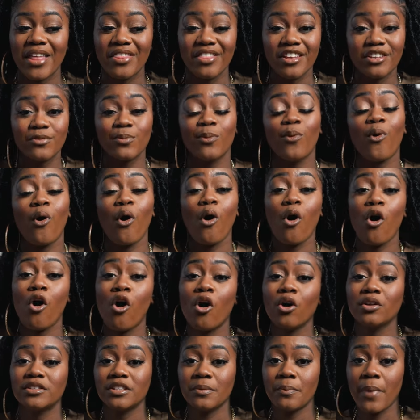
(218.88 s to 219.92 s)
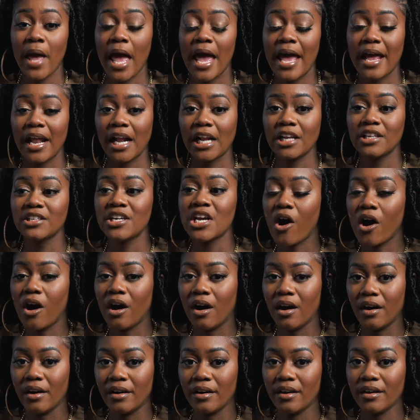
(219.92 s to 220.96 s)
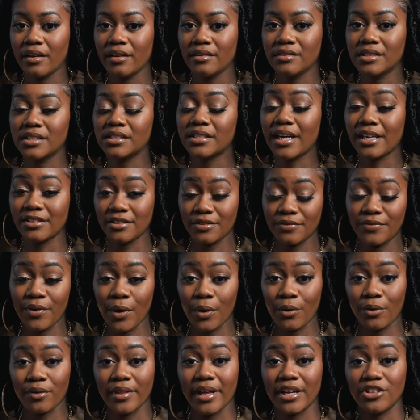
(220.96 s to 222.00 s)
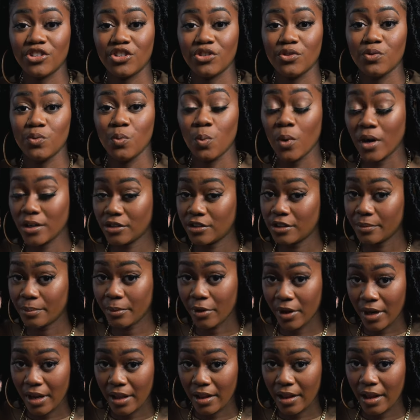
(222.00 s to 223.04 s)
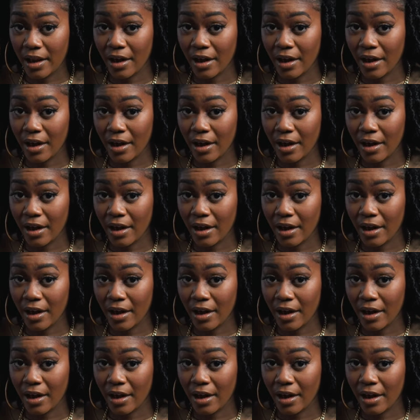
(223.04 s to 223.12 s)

and this will all depend on the size of photo that you want to put in